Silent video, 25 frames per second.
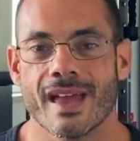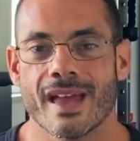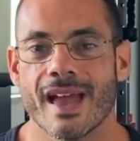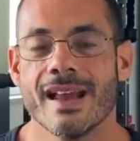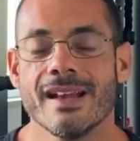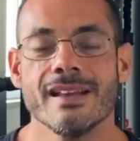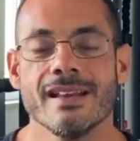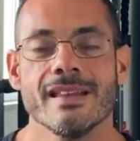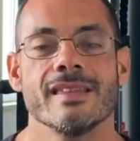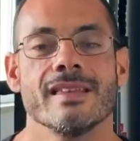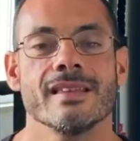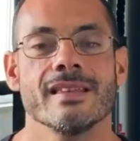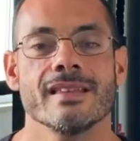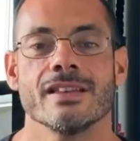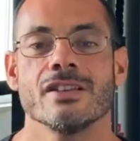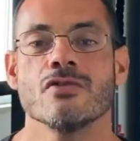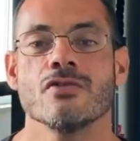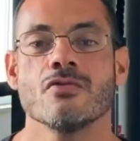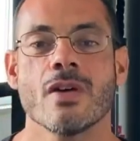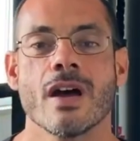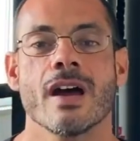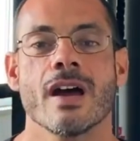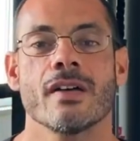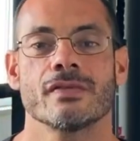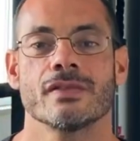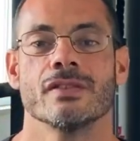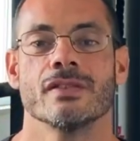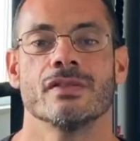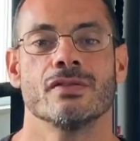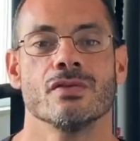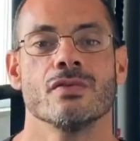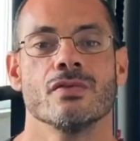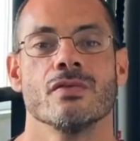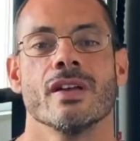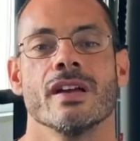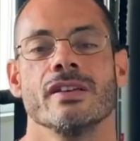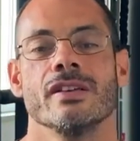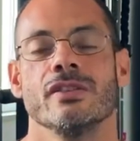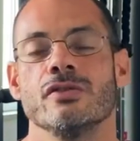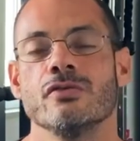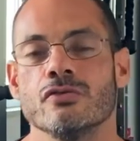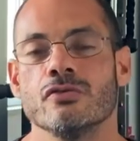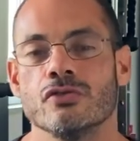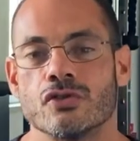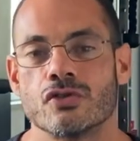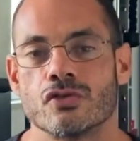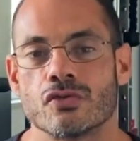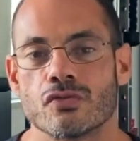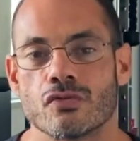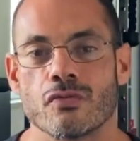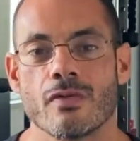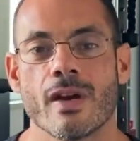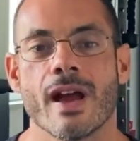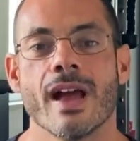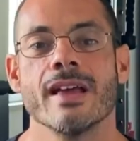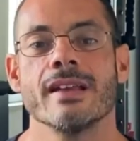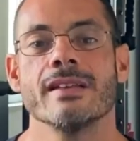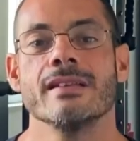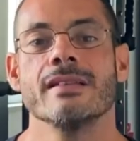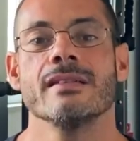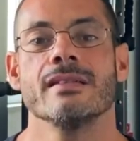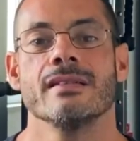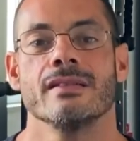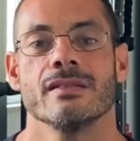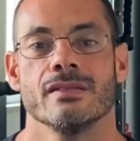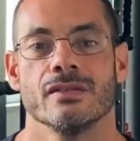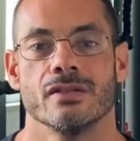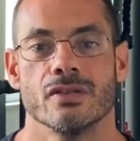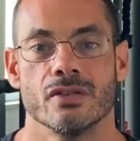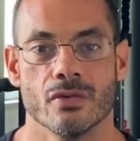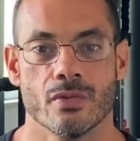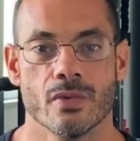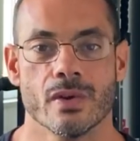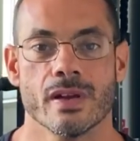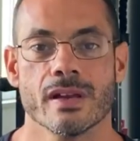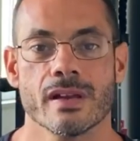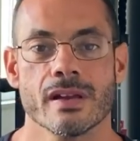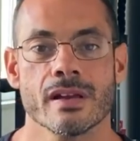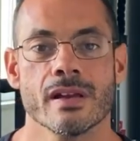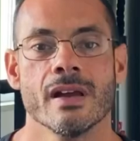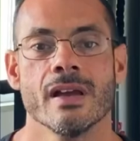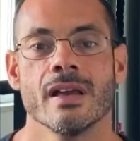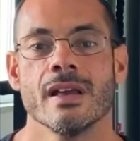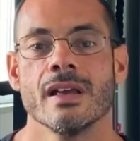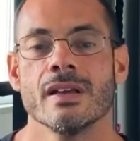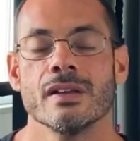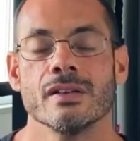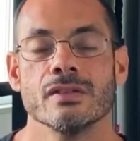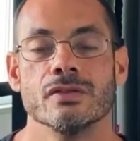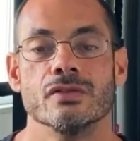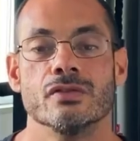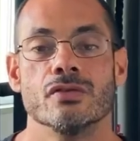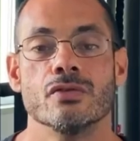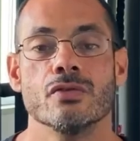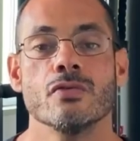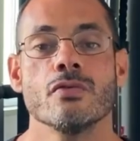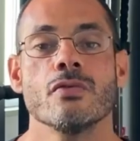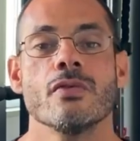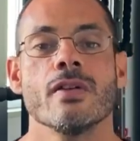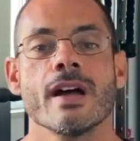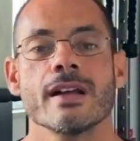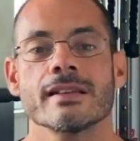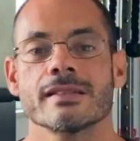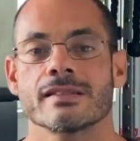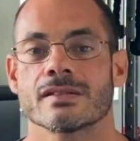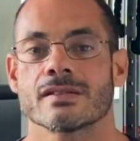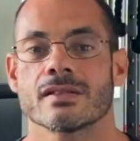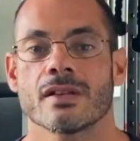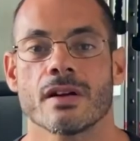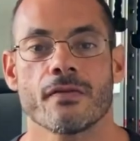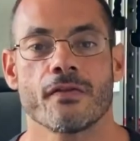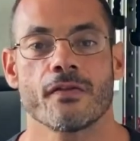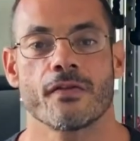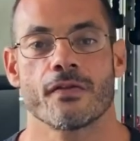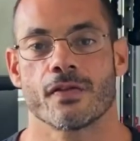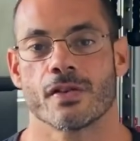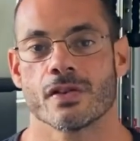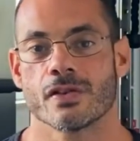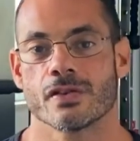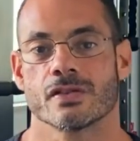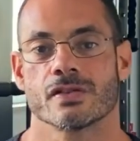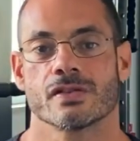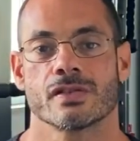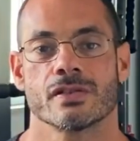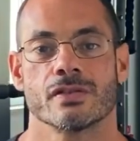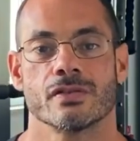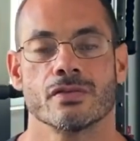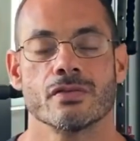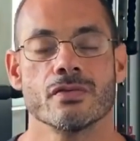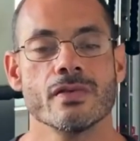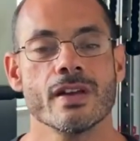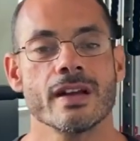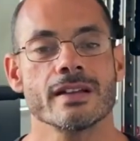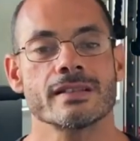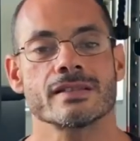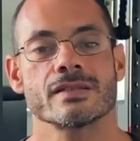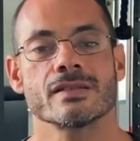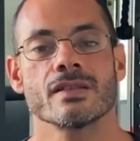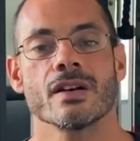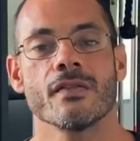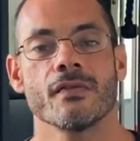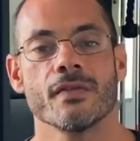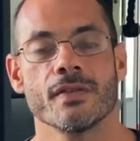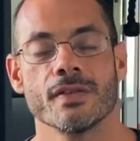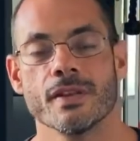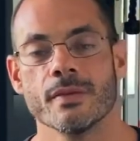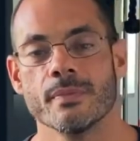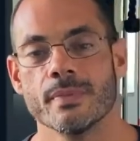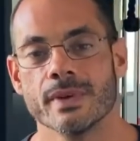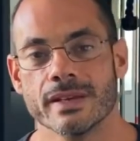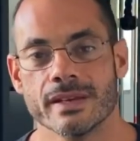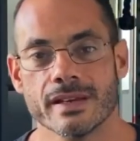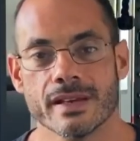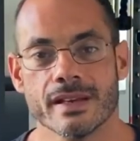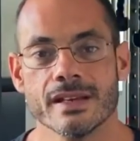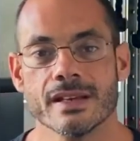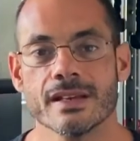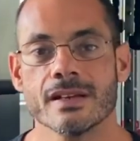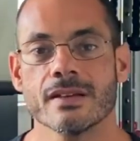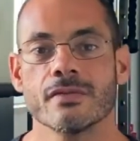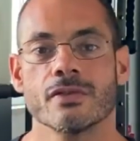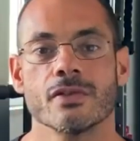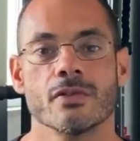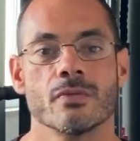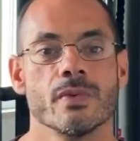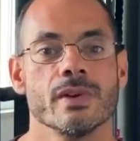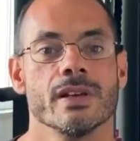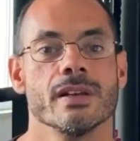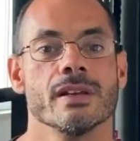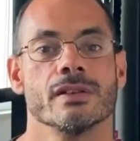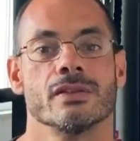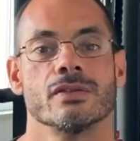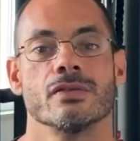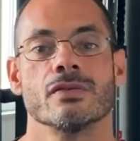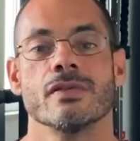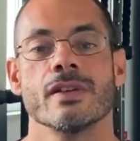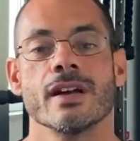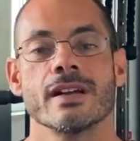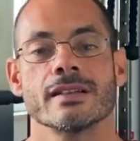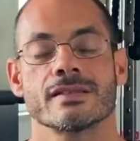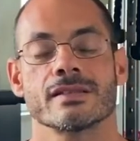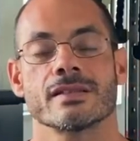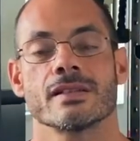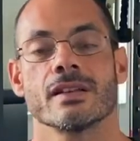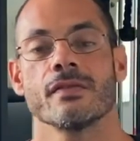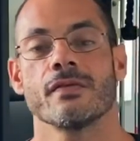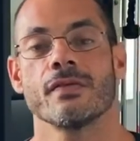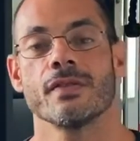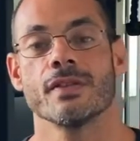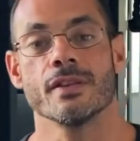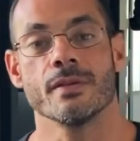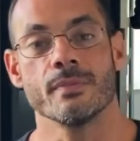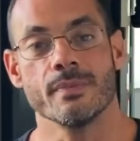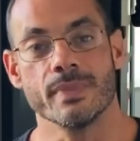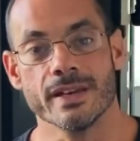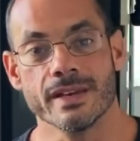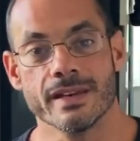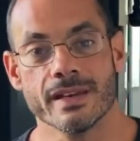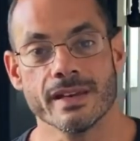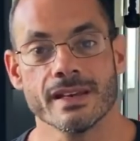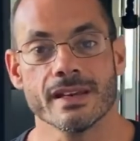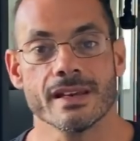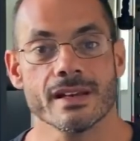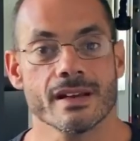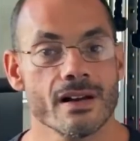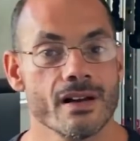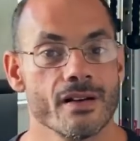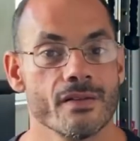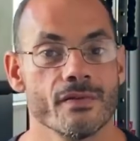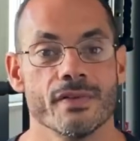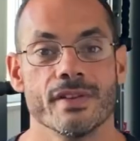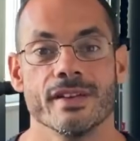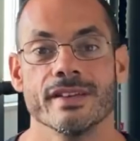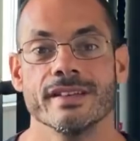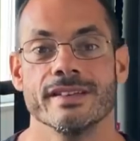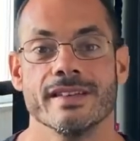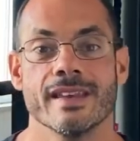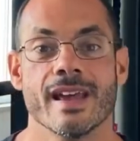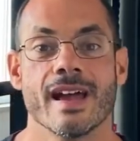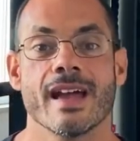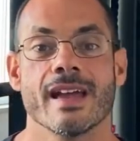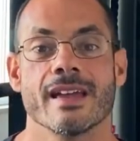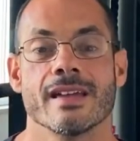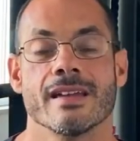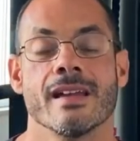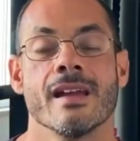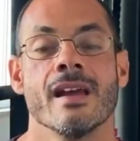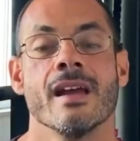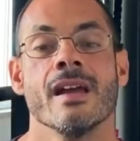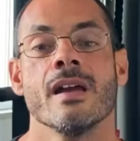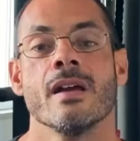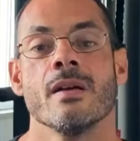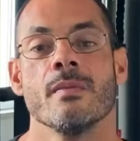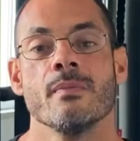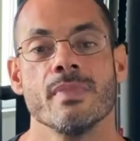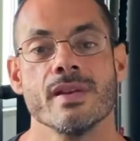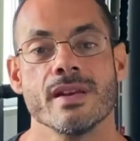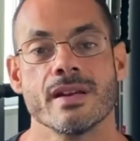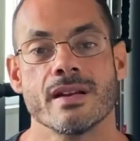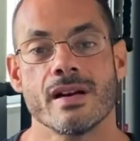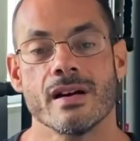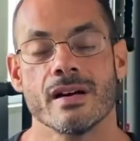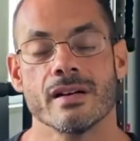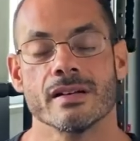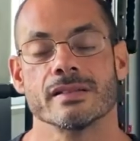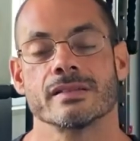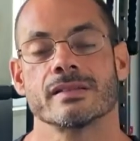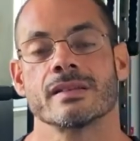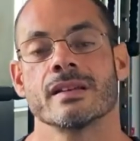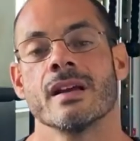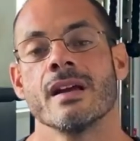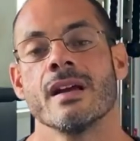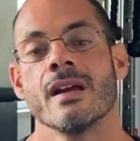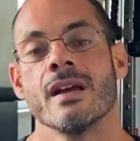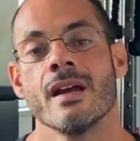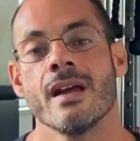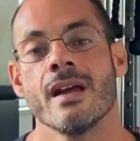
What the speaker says: anything that you have to do that you dread doing, do that stuff first. Do that stuff in the beginning of the week. Do that stuff in the beginning of the day, because